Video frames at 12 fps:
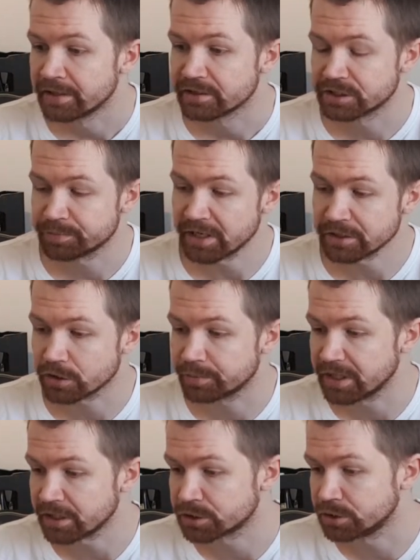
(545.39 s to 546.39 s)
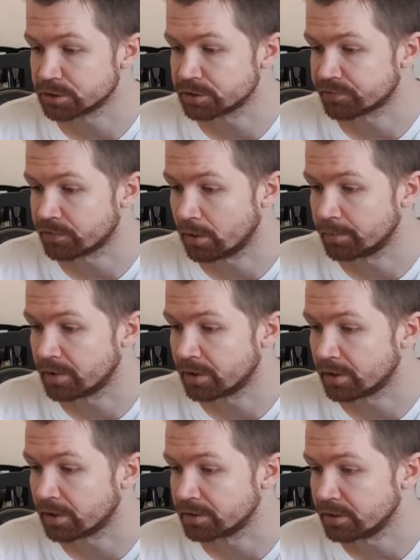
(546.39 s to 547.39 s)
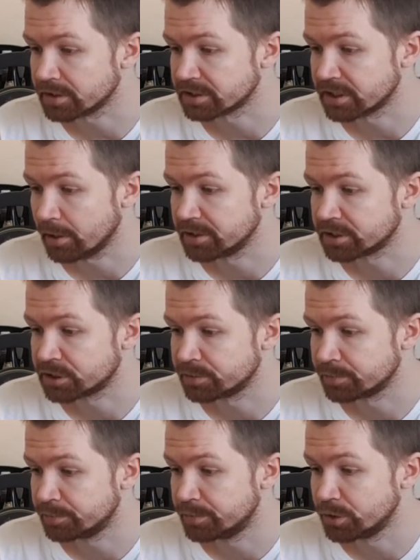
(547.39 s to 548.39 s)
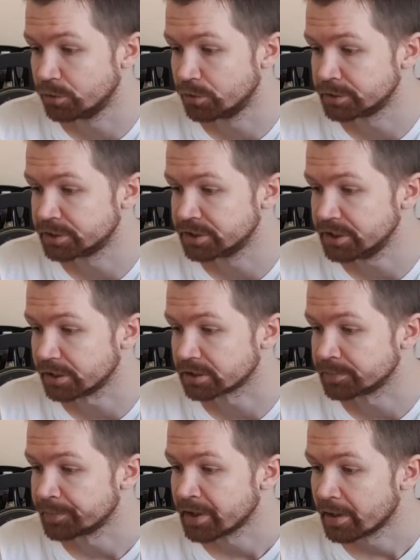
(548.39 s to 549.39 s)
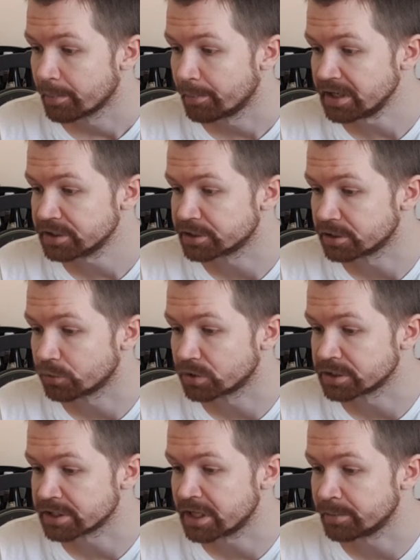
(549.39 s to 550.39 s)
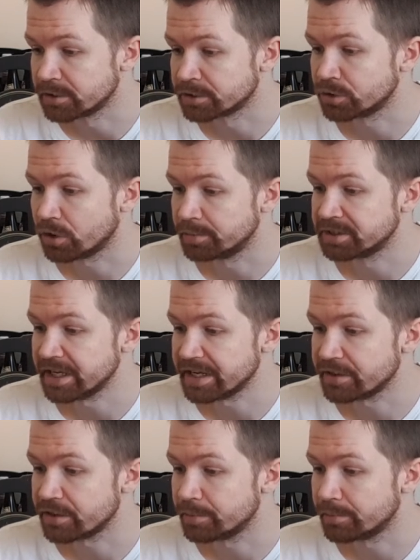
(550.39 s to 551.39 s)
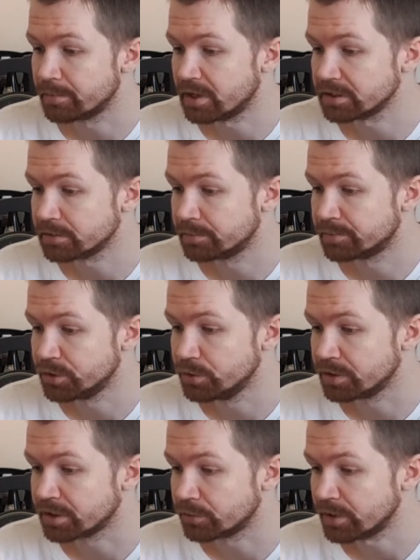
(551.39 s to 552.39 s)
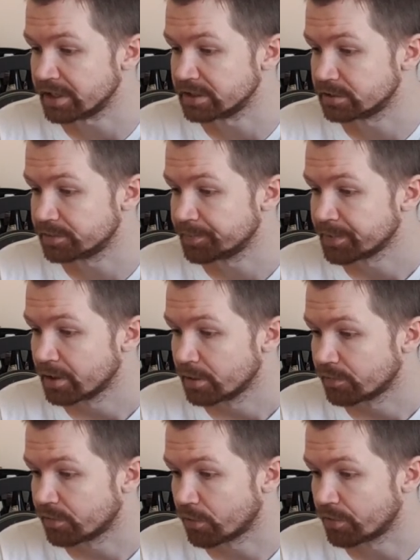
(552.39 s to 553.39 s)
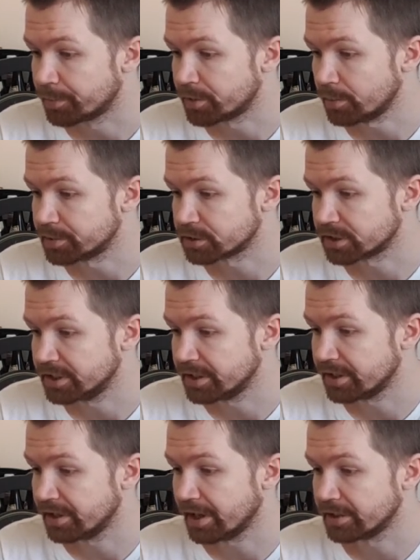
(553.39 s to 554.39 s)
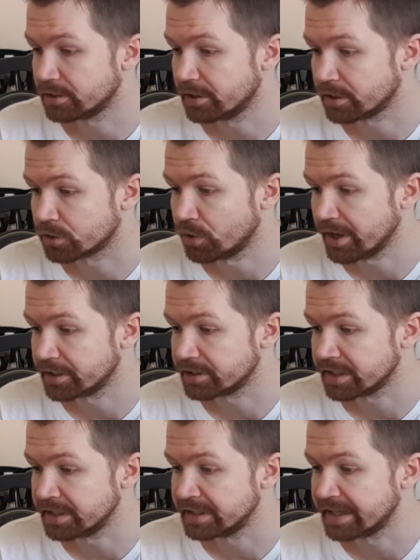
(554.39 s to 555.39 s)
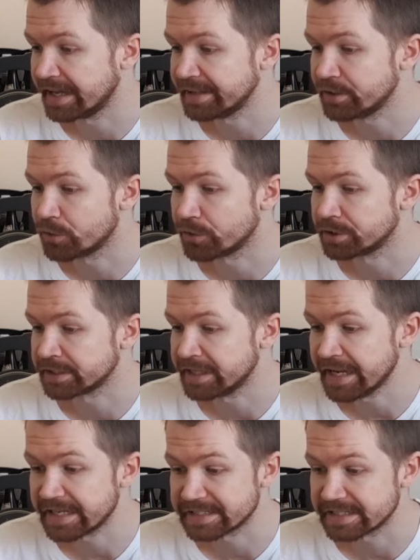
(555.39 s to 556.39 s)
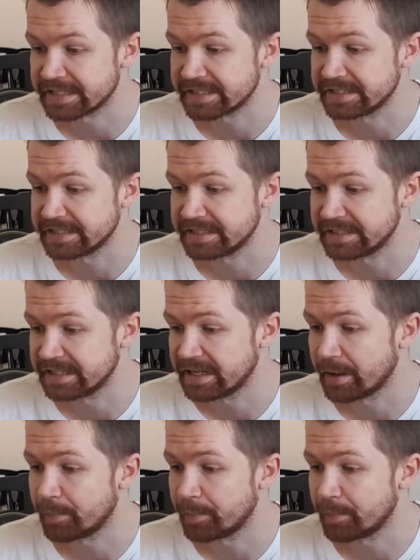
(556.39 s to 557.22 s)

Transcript: Despite objections from a long-established brewer's guild, Meisel was able to obtain the brewing right for the property he had acquired in 1838 and